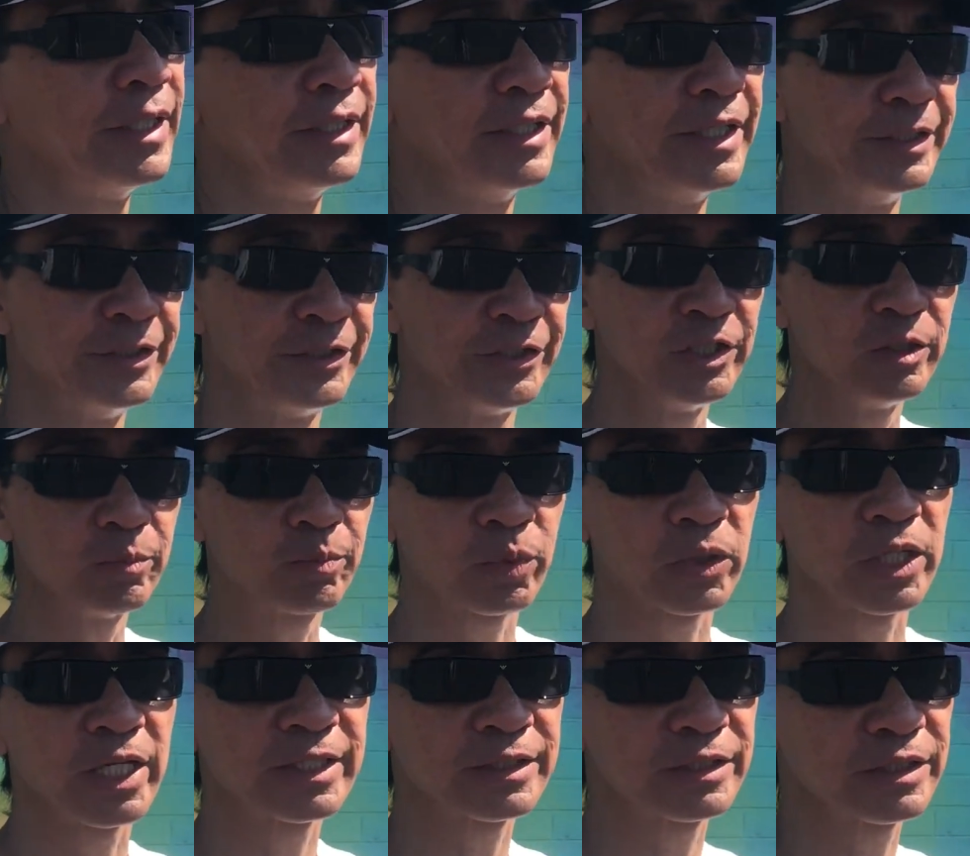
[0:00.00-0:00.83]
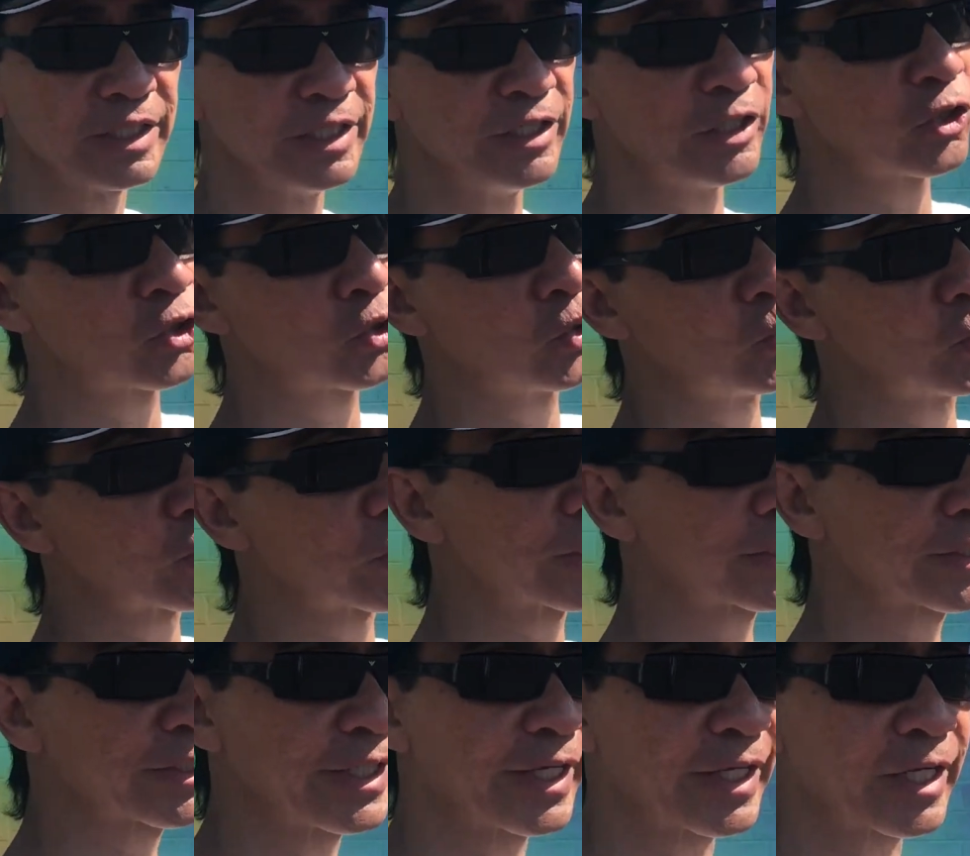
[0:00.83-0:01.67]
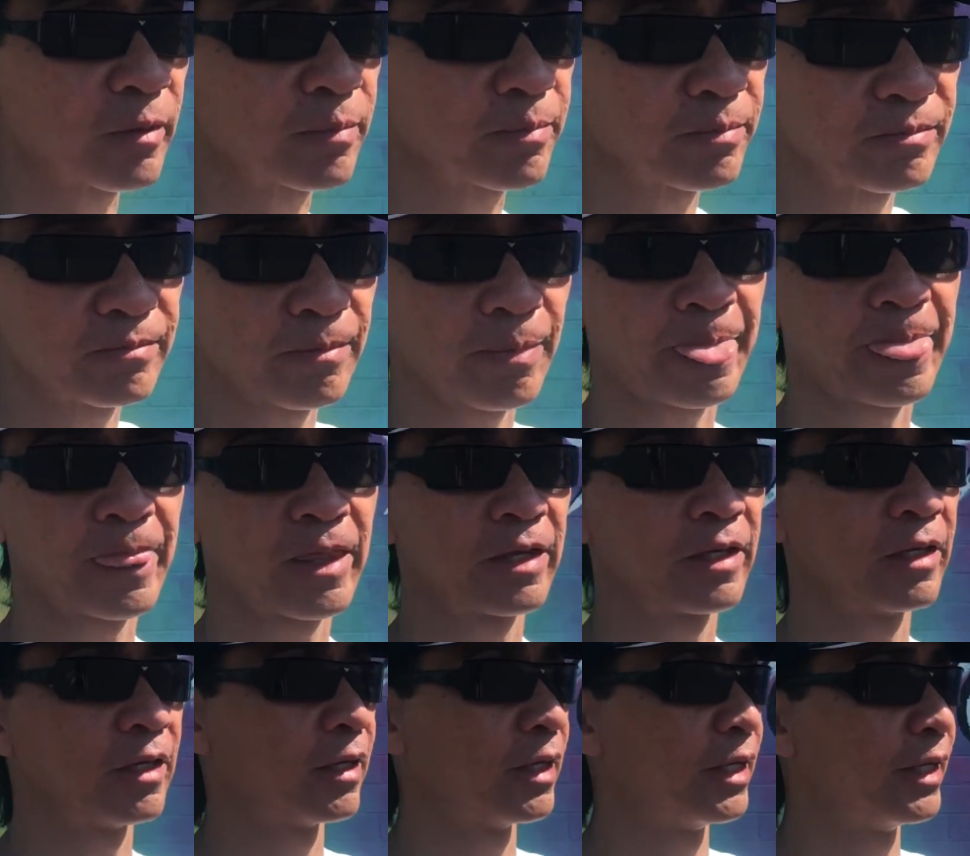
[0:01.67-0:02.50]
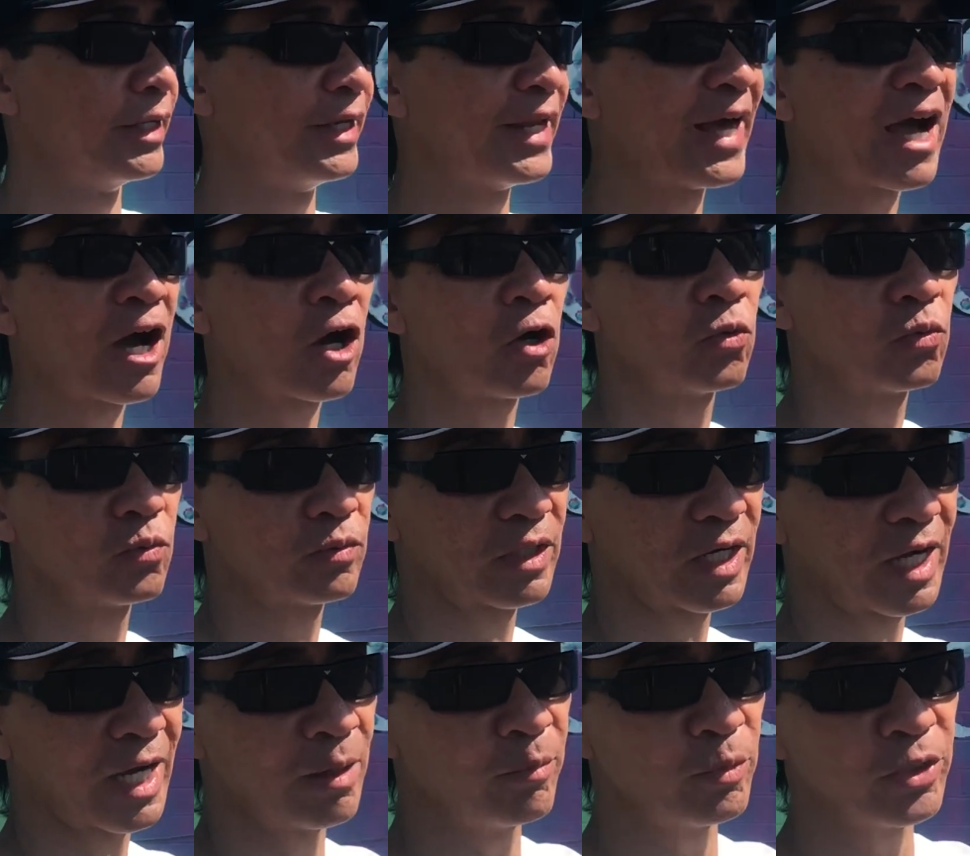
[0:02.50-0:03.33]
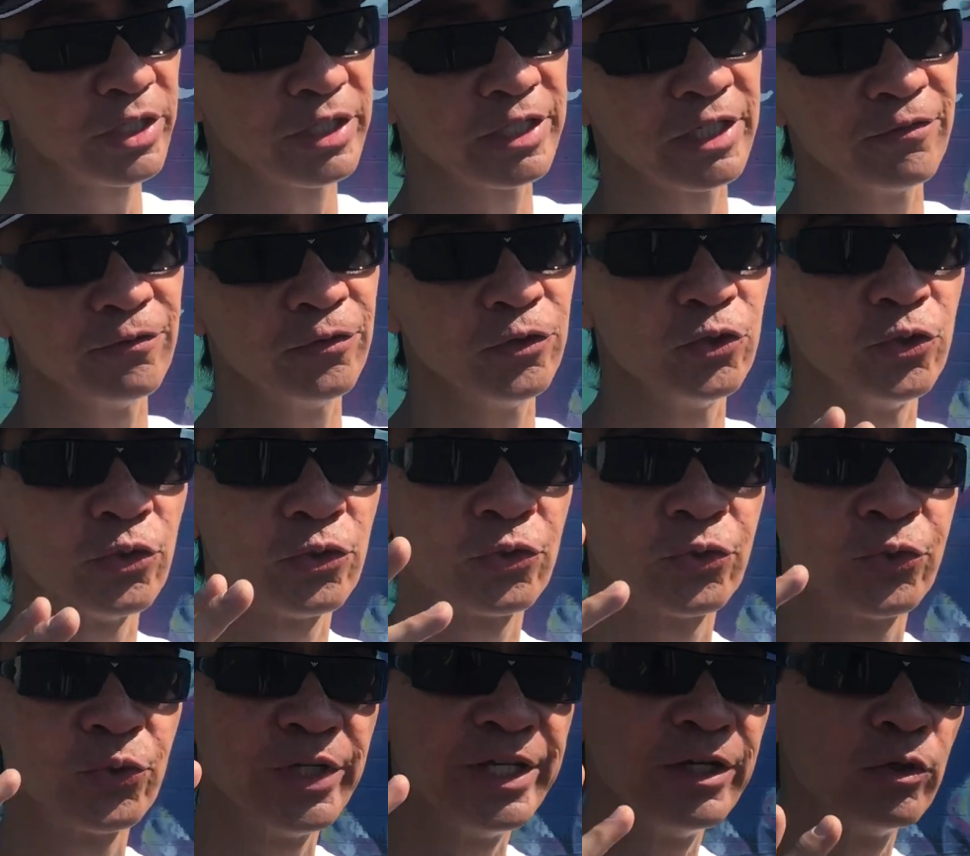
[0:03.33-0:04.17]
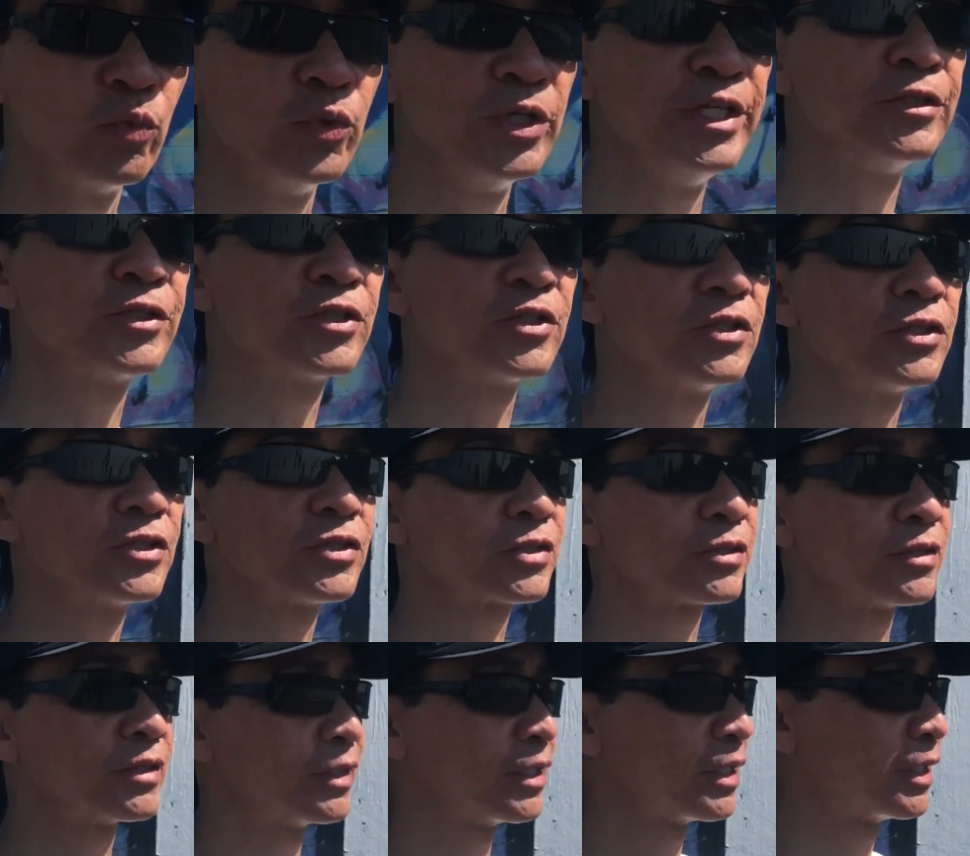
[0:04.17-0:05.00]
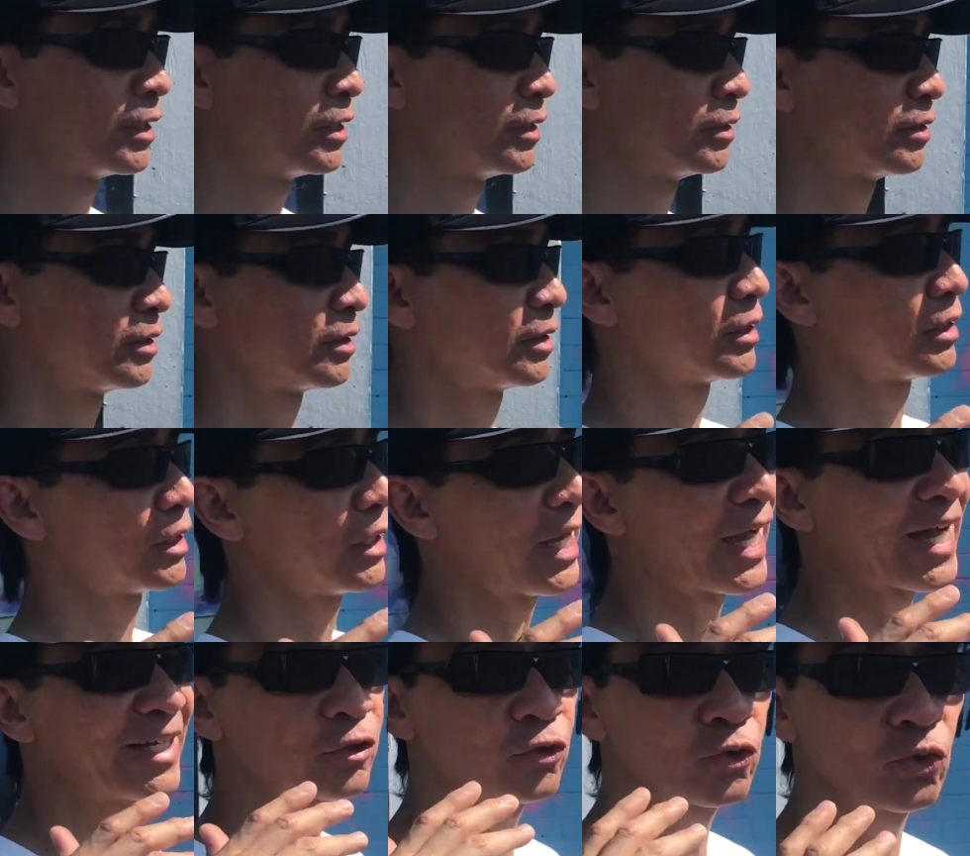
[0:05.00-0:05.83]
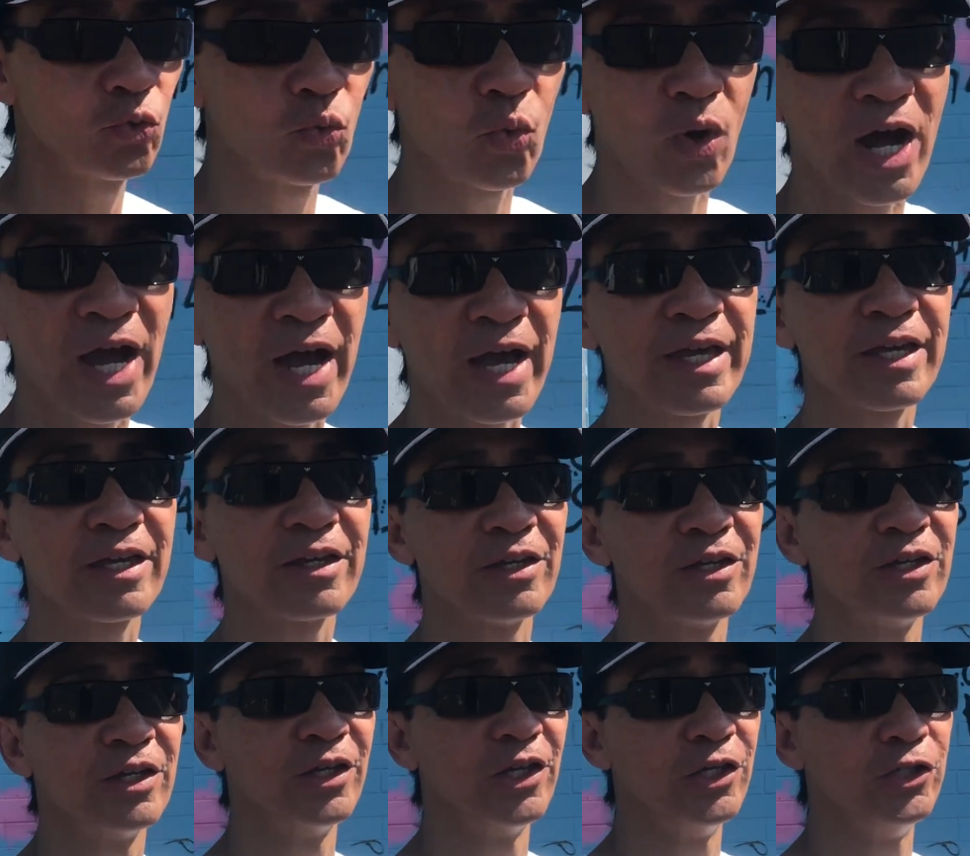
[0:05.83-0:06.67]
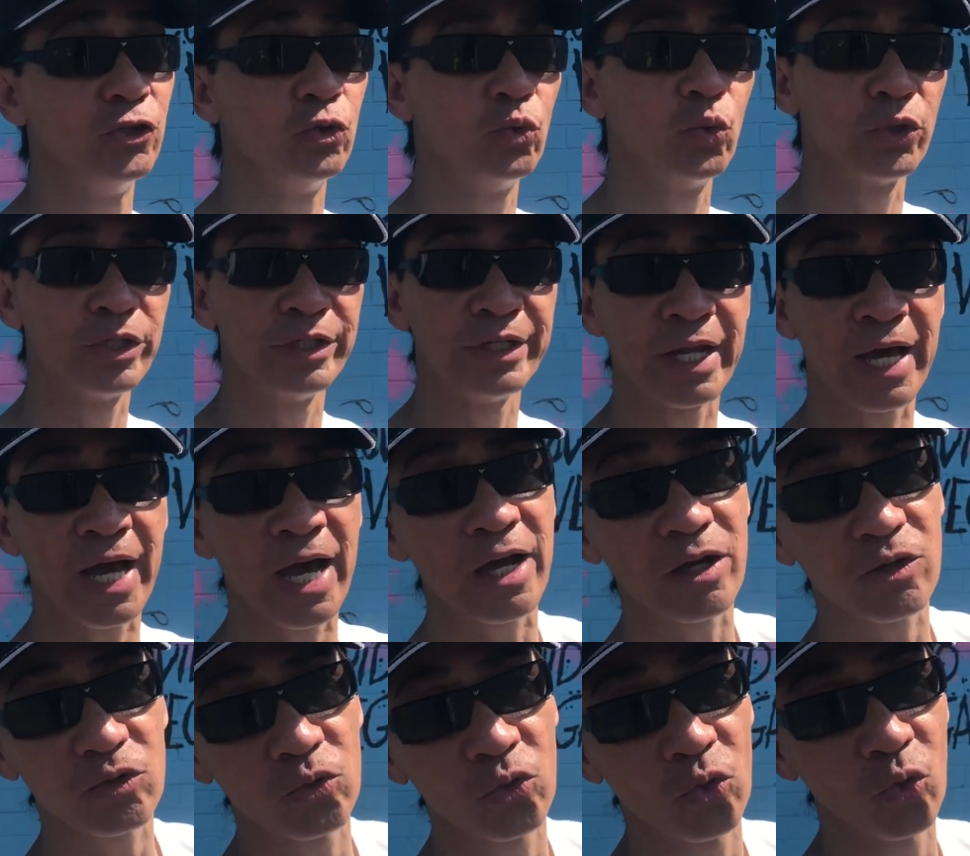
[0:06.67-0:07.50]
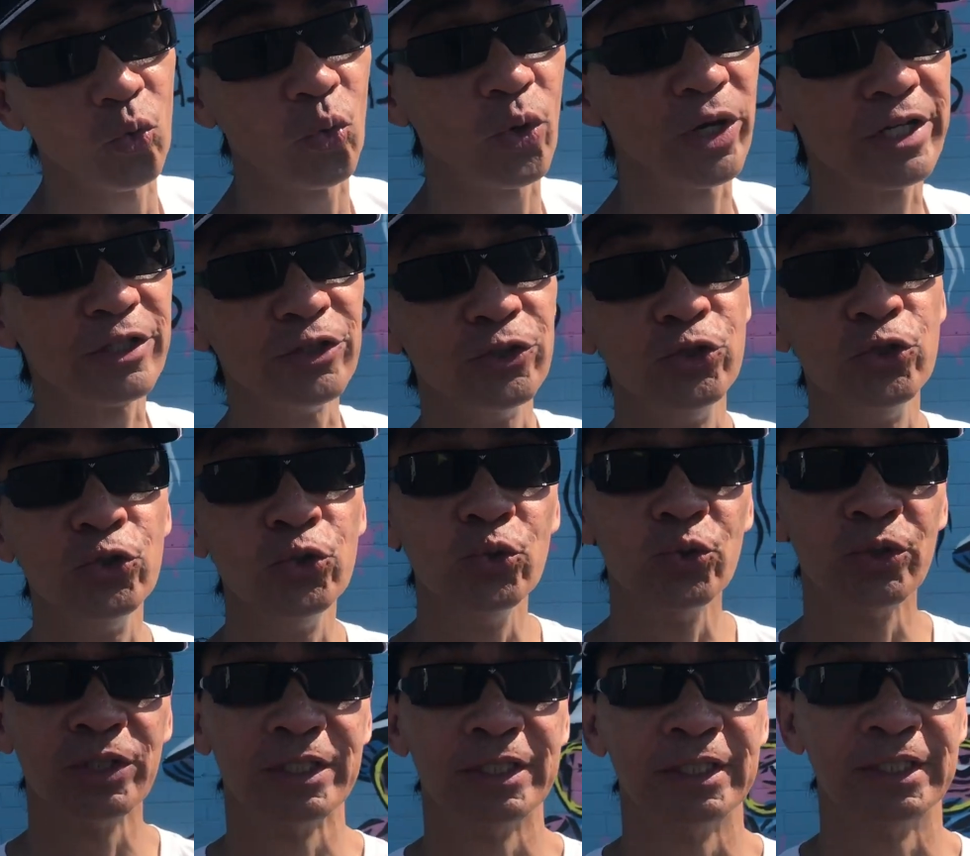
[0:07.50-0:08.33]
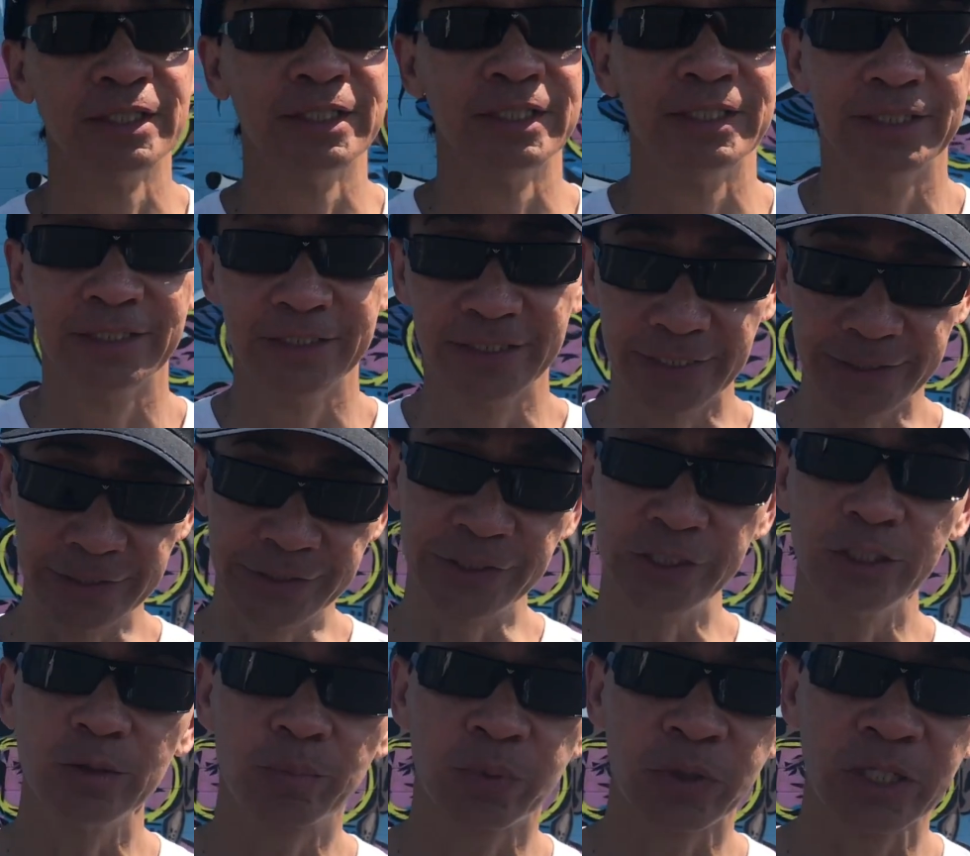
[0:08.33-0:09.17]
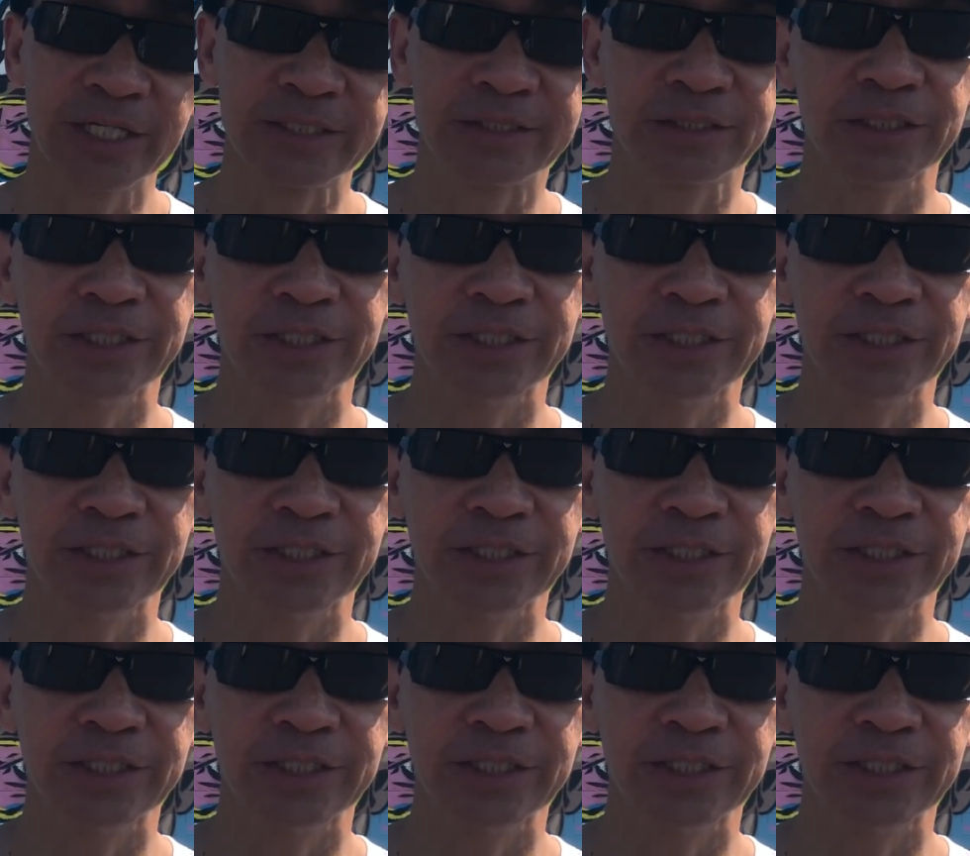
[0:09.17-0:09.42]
the G Plus intercooler setup. Now, I'm gonna give you 3 reasons as to why you would not want to do the G Plus